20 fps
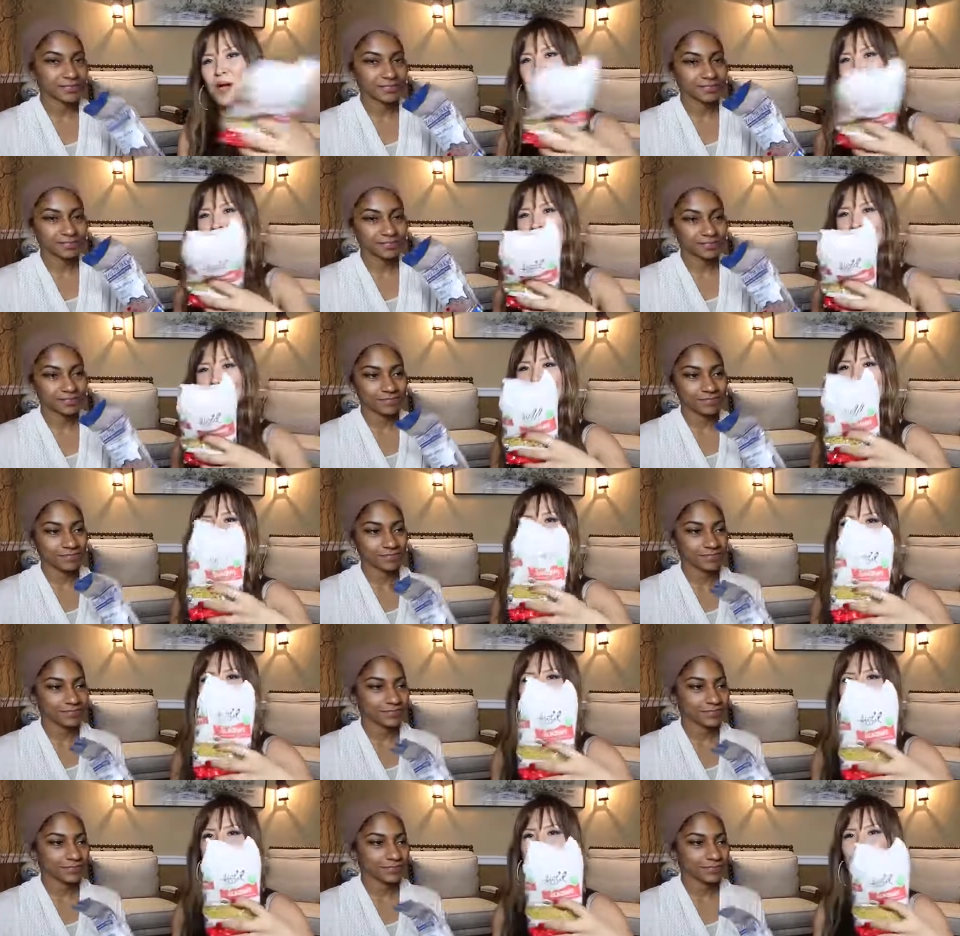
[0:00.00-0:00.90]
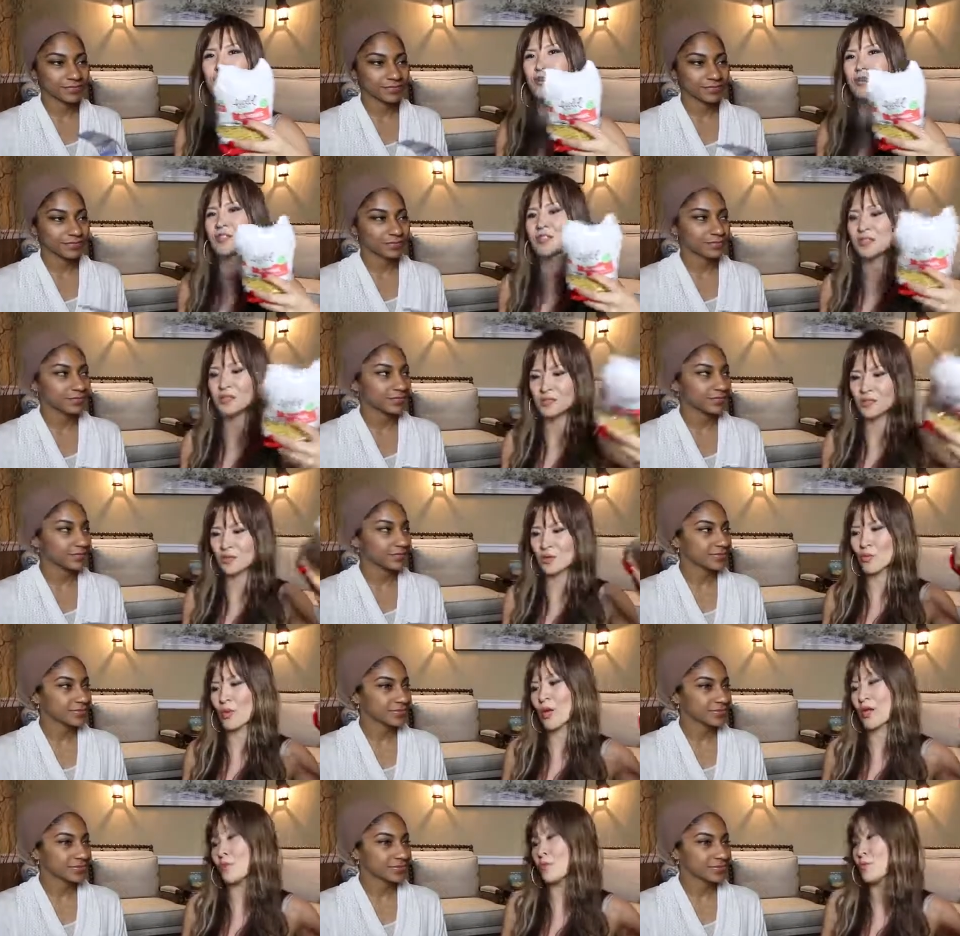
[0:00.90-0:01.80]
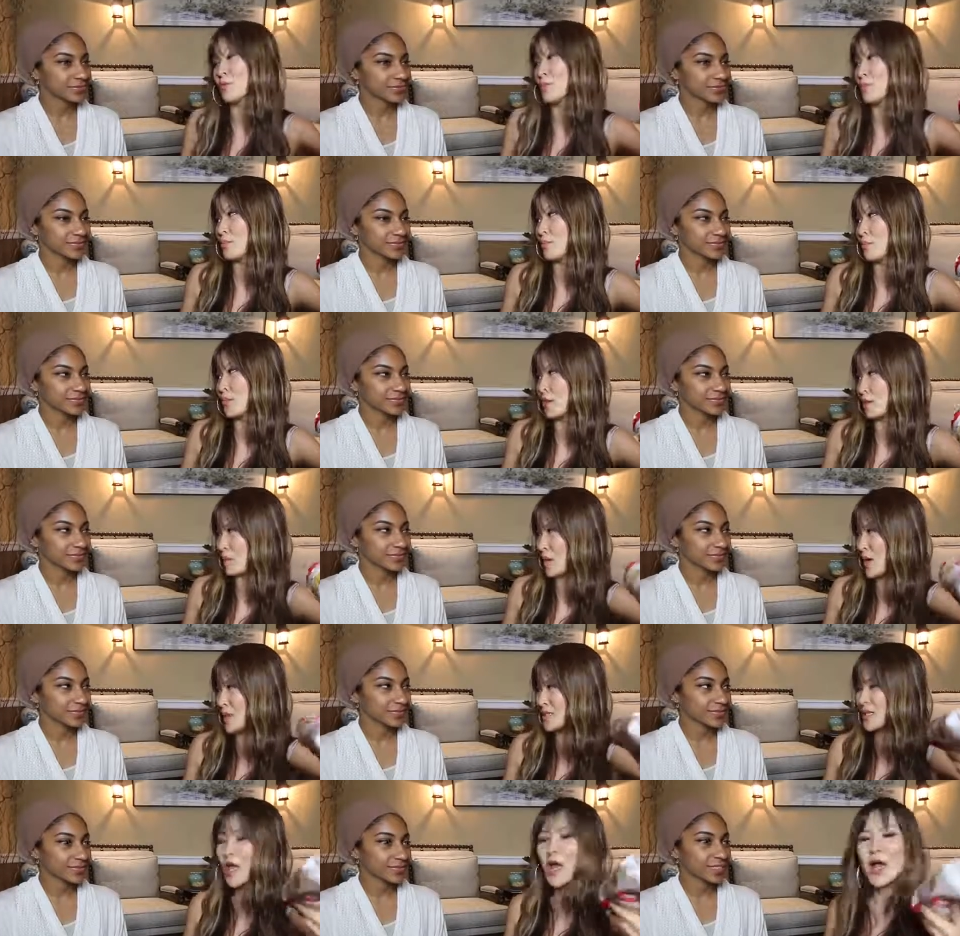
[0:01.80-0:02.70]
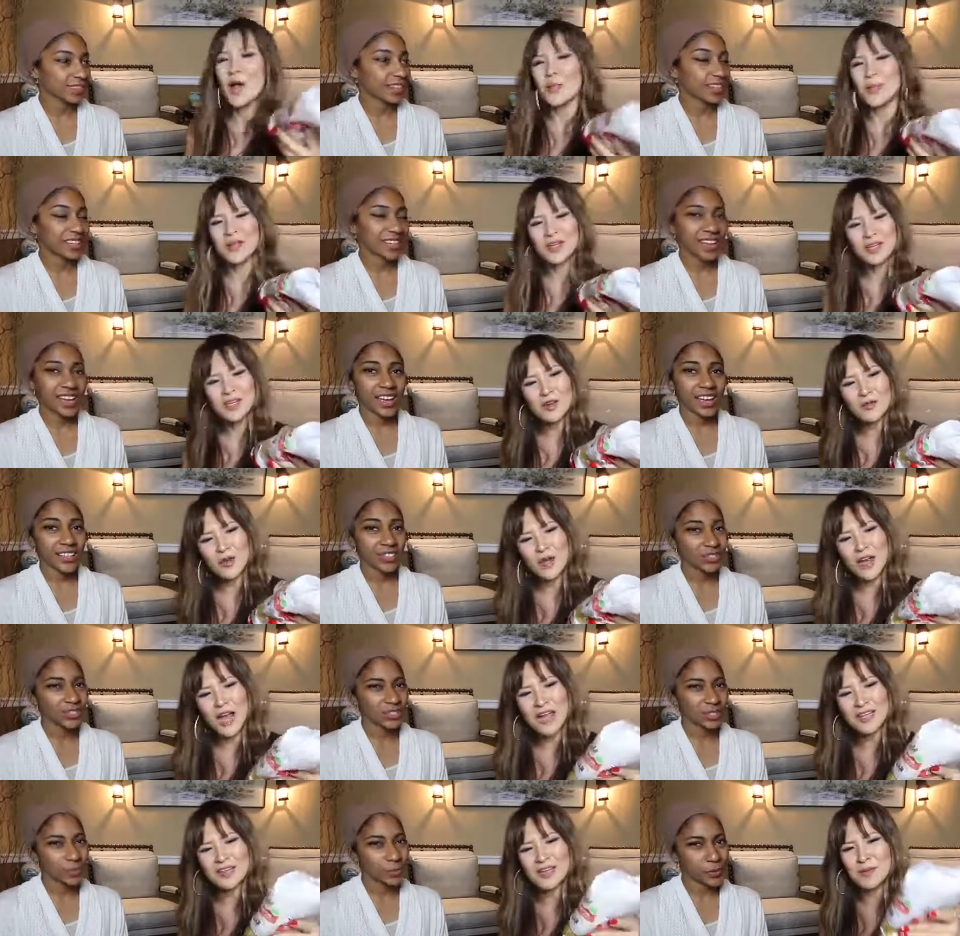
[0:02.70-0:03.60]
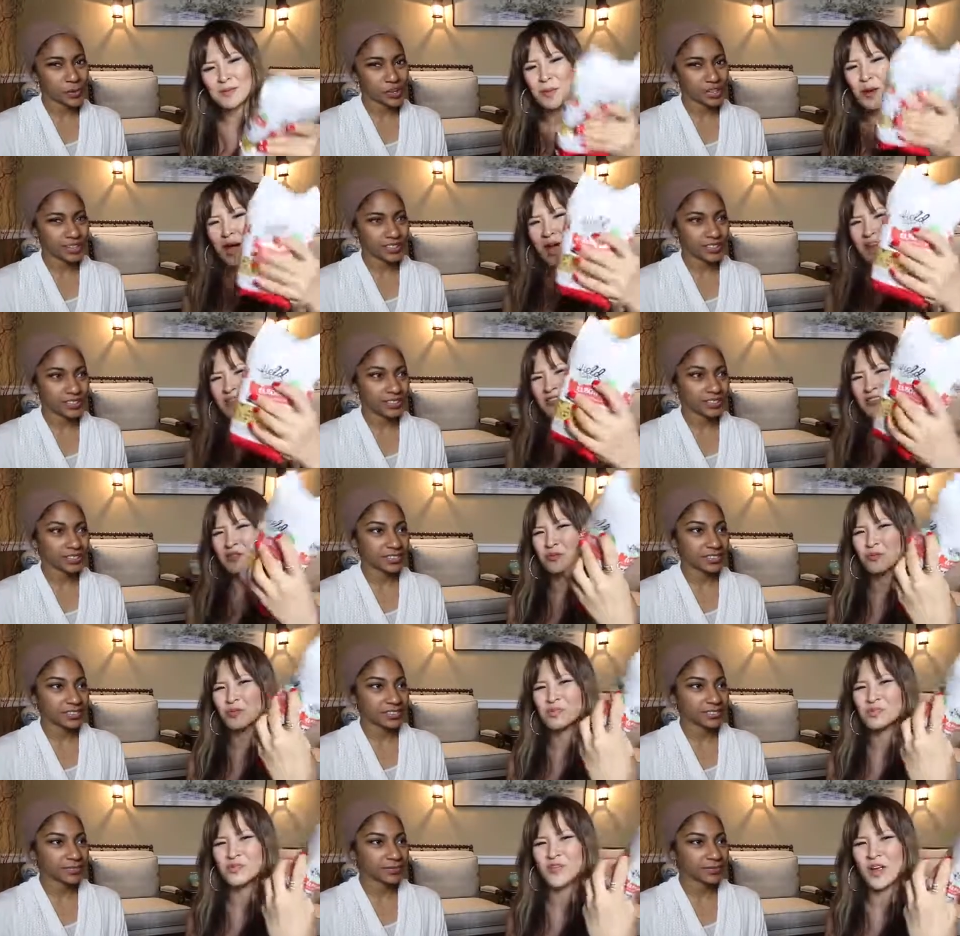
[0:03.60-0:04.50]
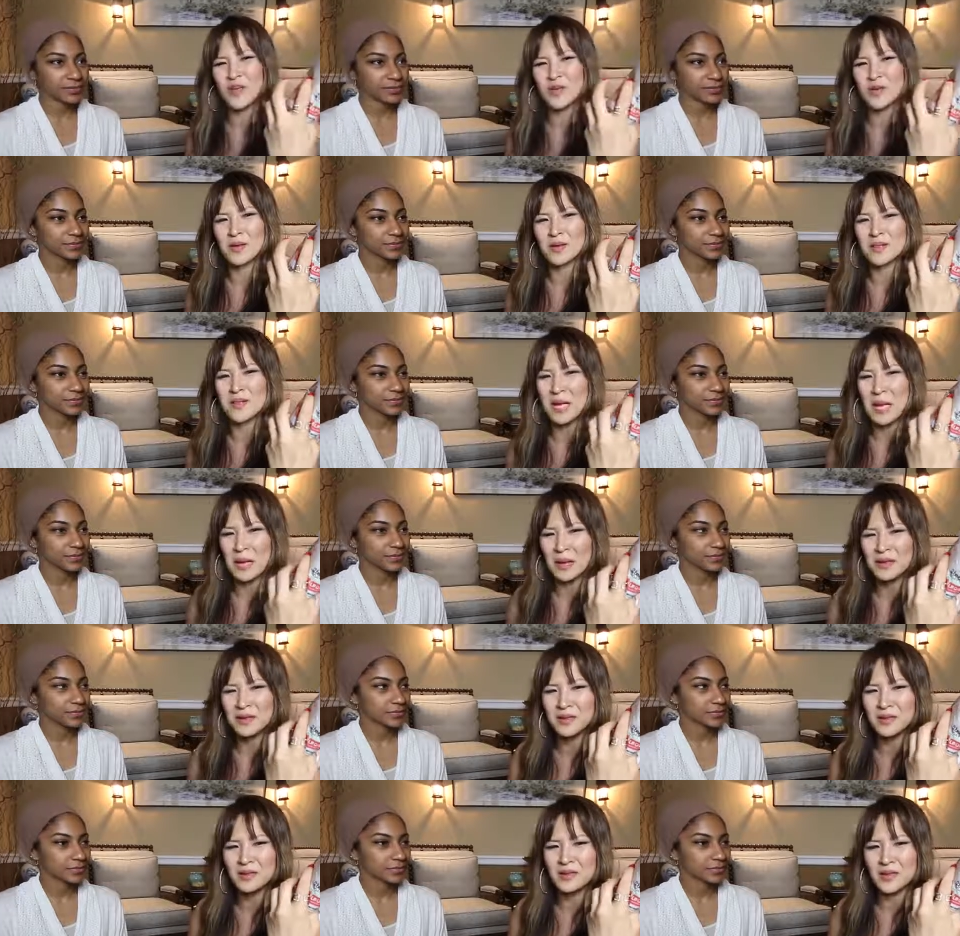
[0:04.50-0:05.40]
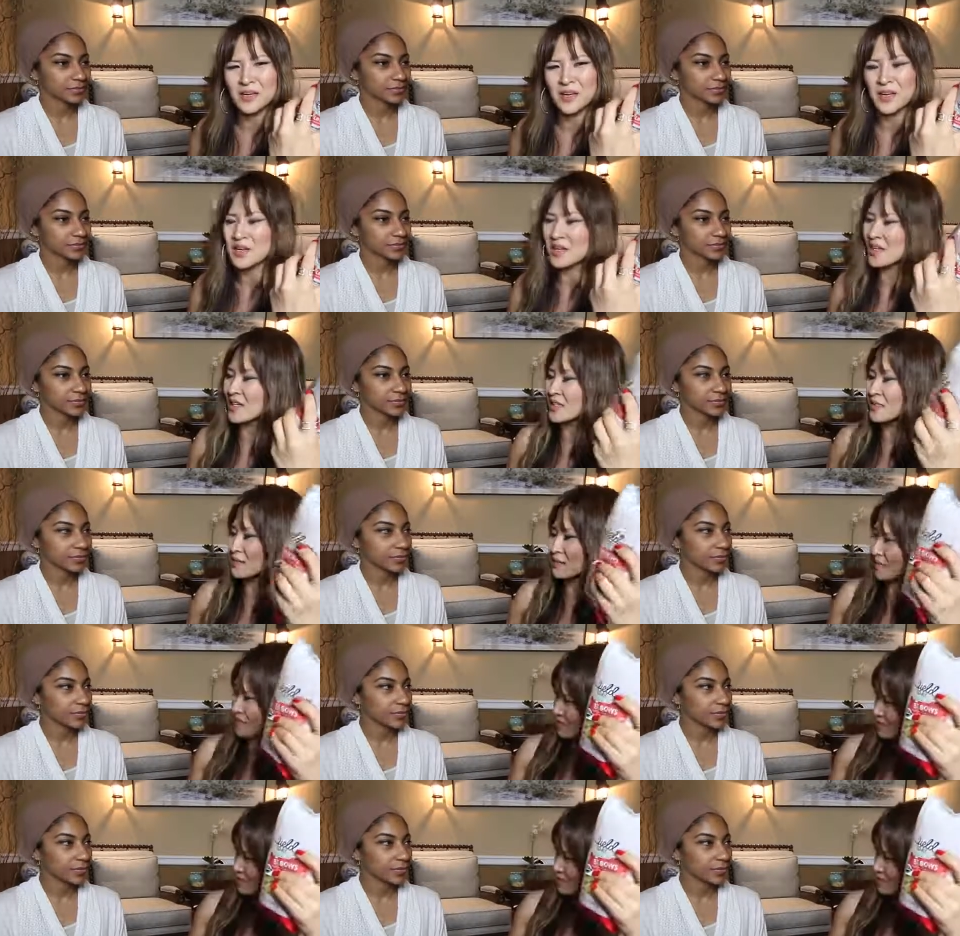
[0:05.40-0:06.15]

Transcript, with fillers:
Speaker 1: pasta pasta you cook just the way you would cook pasta but yeah, you know what i thought pasta was very italian thing i guess